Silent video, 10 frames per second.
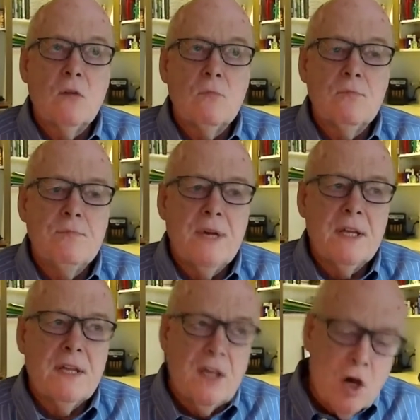But
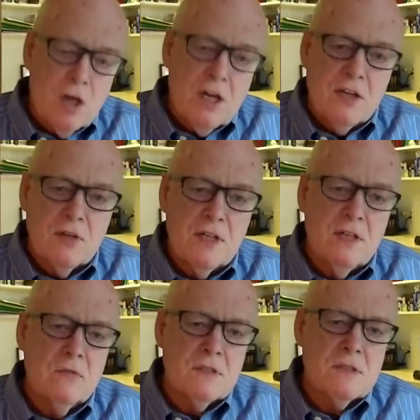in our country,
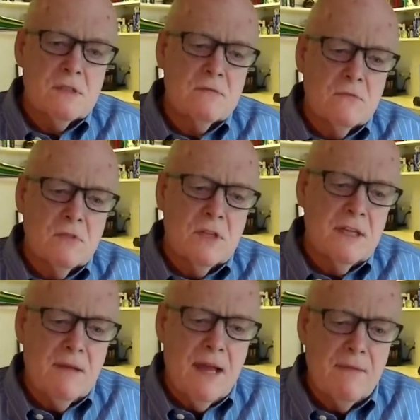which really
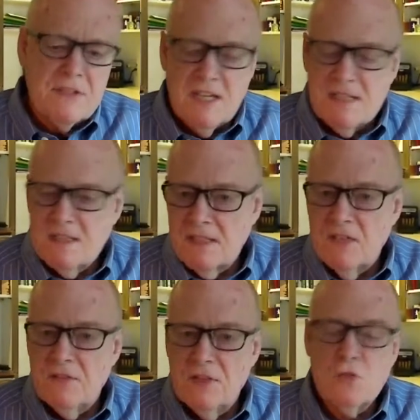emphasizes
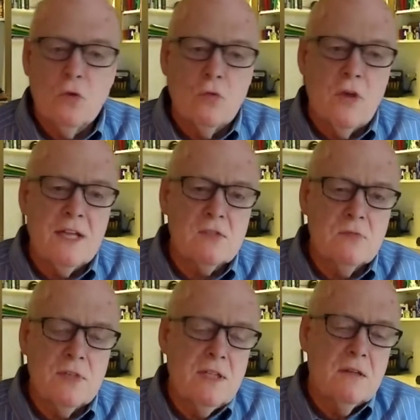individual rights,
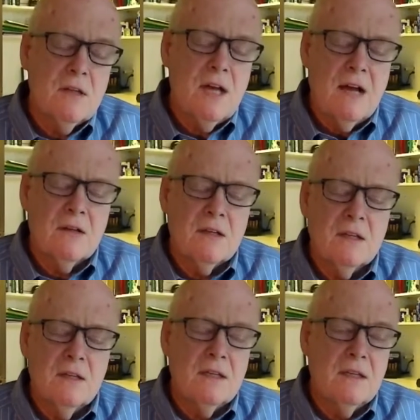we
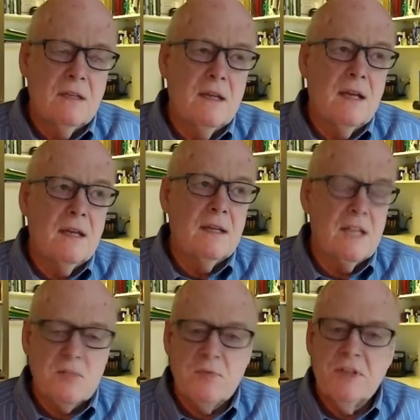
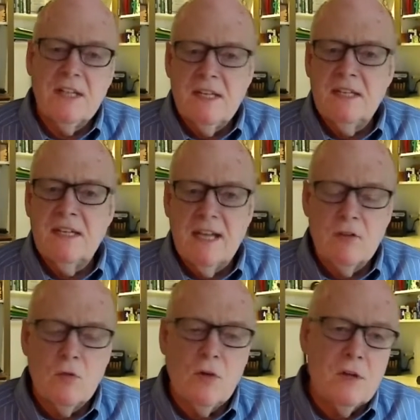desperately need to get
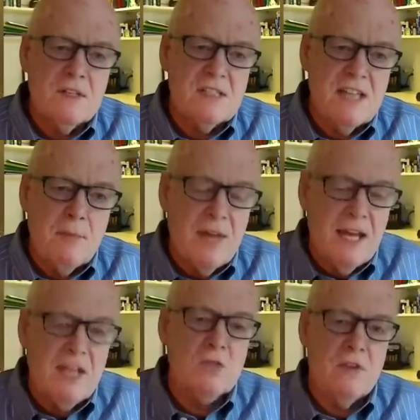everyone on the same
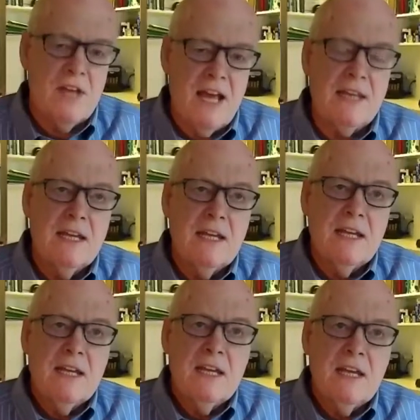page with that.
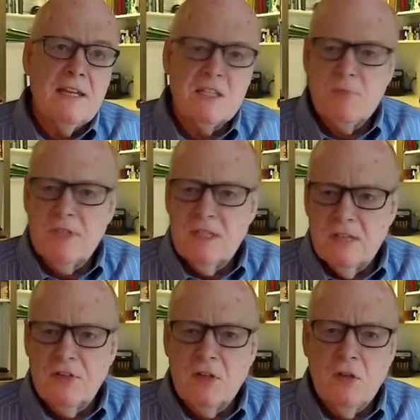And that's been
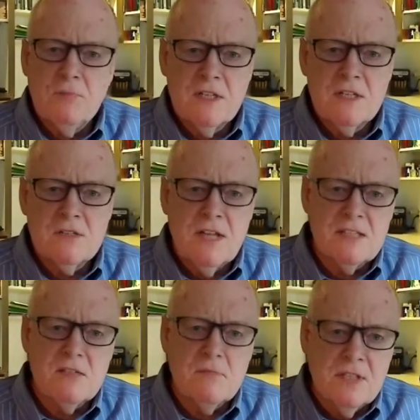difficult because there
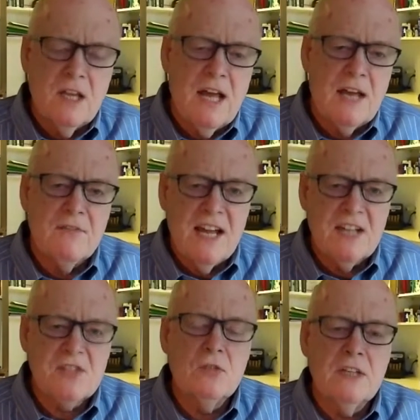hasn't been a lot of
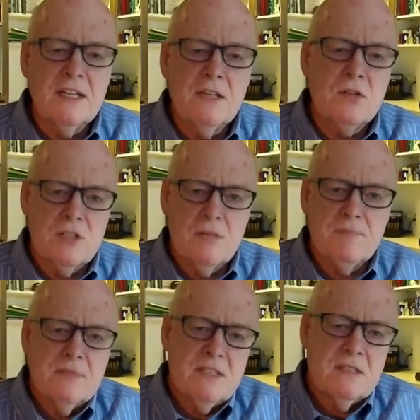national leadership
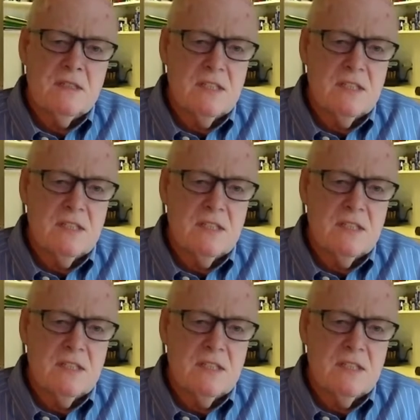to get